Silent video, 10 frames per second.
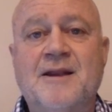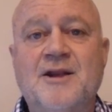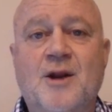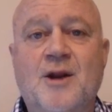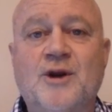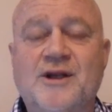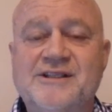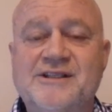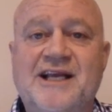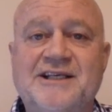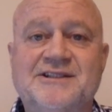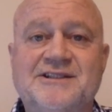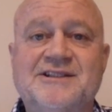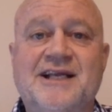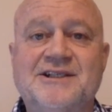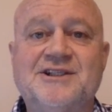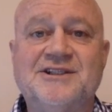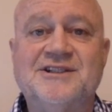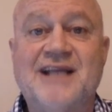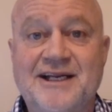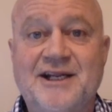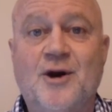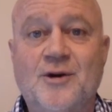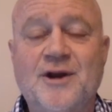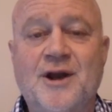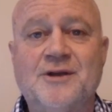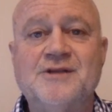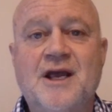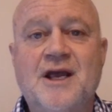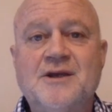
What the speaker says: organisations such as Study Gold Coast